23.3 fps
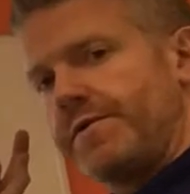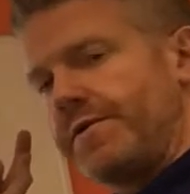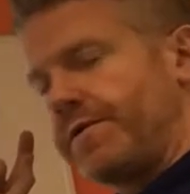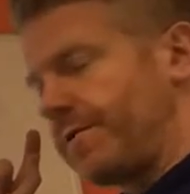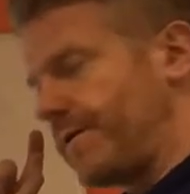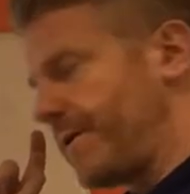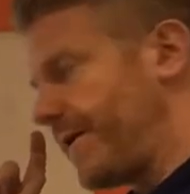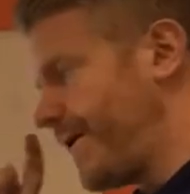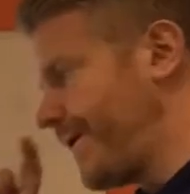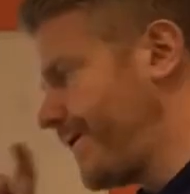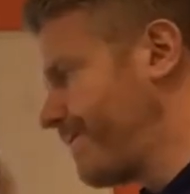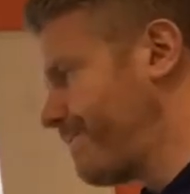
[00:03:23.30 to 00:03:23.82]

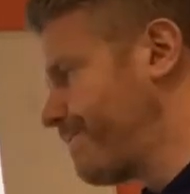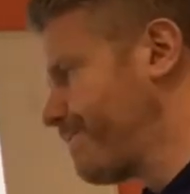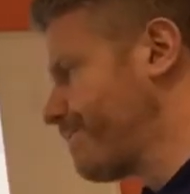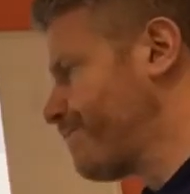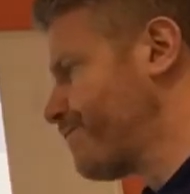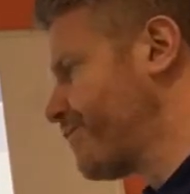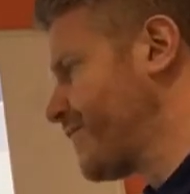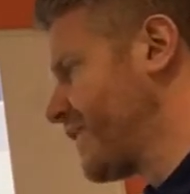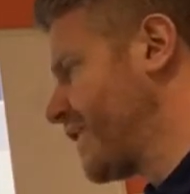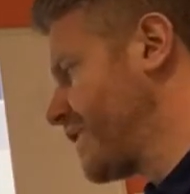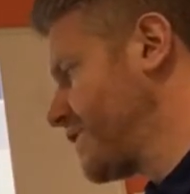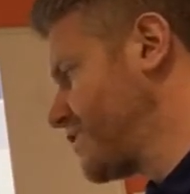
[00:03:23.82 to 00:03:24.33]
Okay,
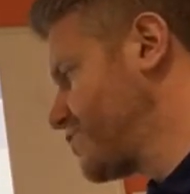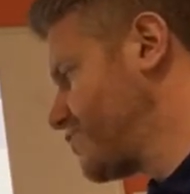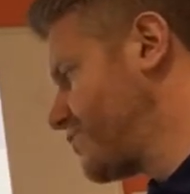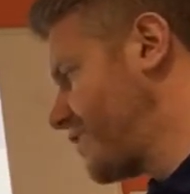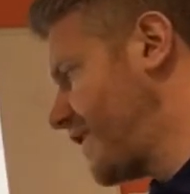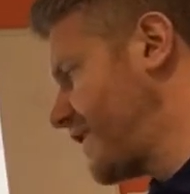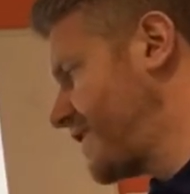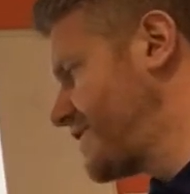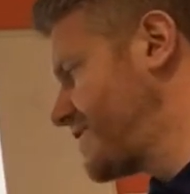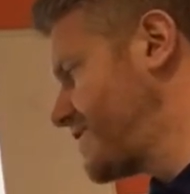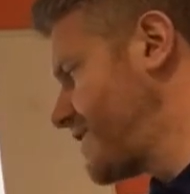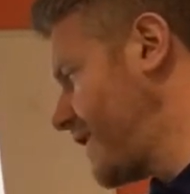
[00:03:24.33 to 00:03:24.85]

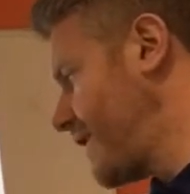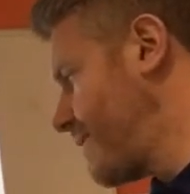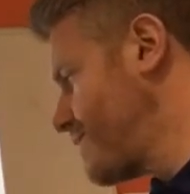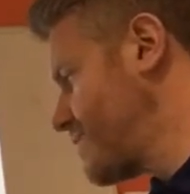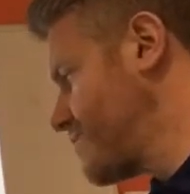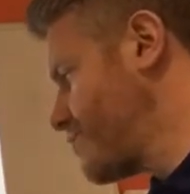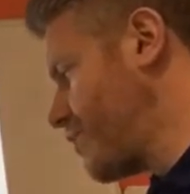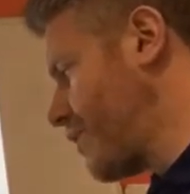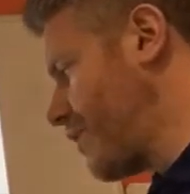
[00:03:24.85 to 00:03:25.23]
triceps,